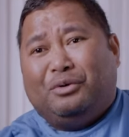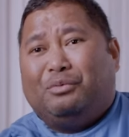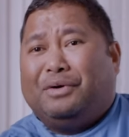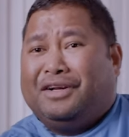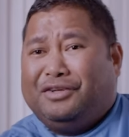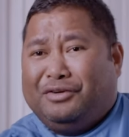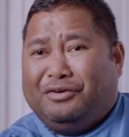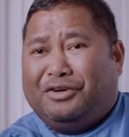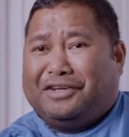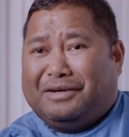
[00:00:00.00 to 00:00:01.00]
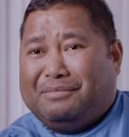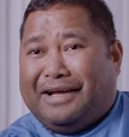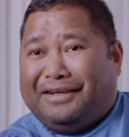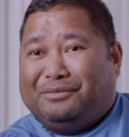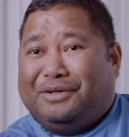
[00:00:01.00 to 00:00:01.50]
when are you going to come
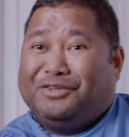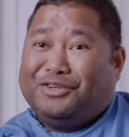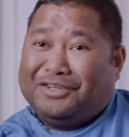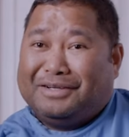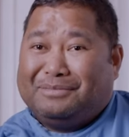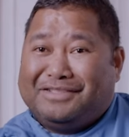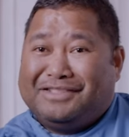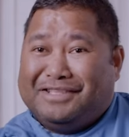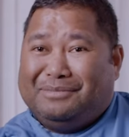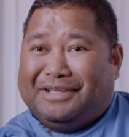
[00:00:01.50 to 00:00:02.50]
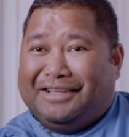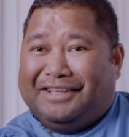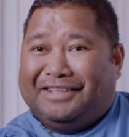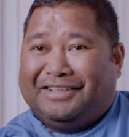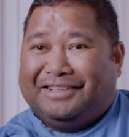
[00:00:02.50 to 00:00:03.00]
back? When are you going to come and see me again?